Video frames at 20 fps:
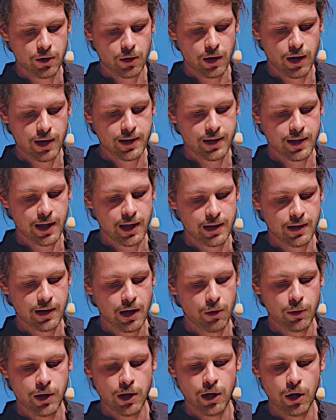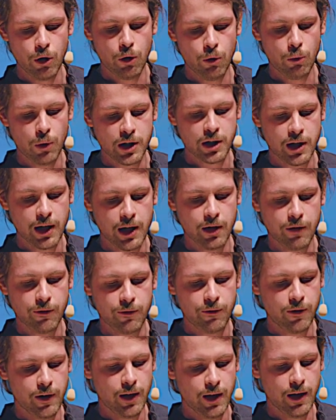So that's nice. Now we know what kind
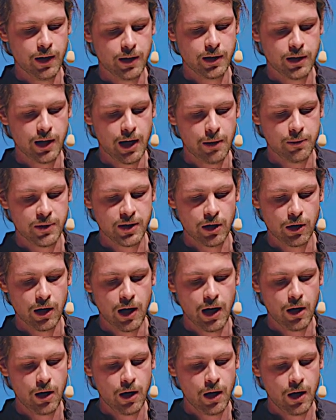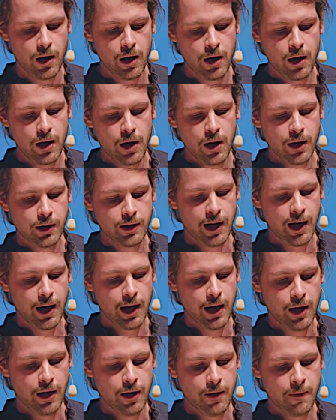of uh, types there are.
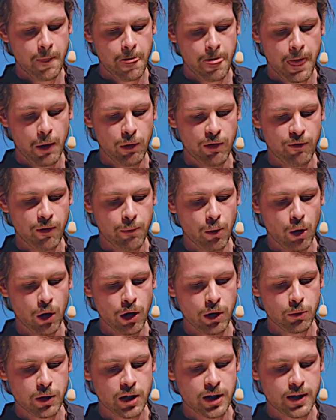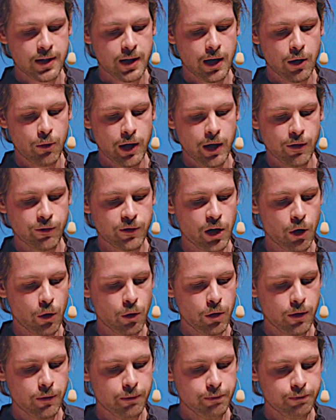Then we have a board, which is an array of
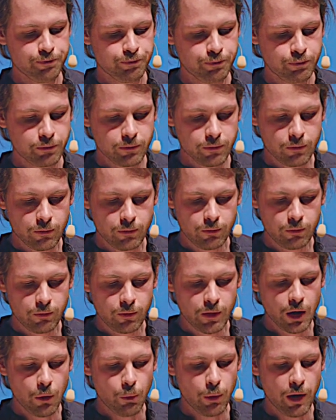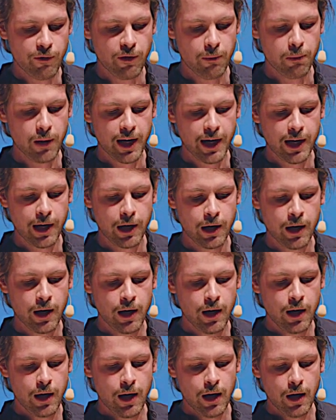token. We have a player
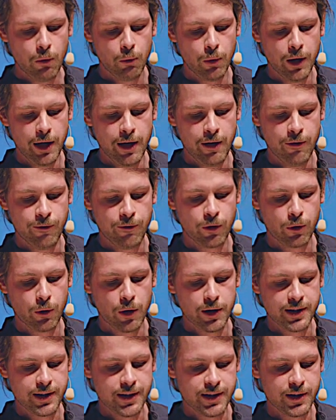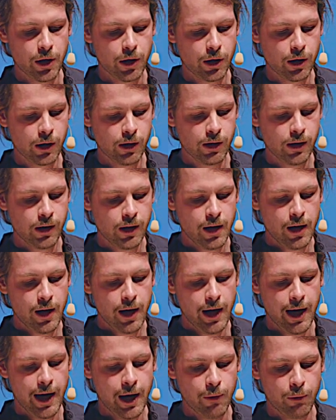with cross and circle.
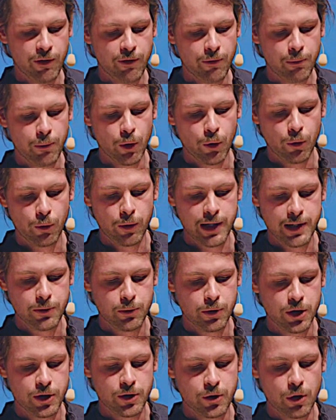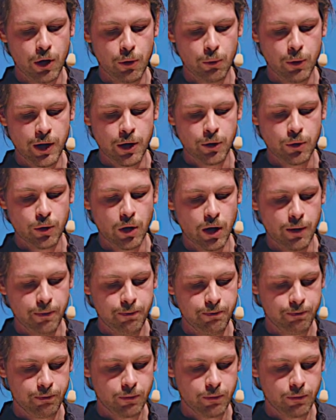And we have a progress, which is turn, win, and draw.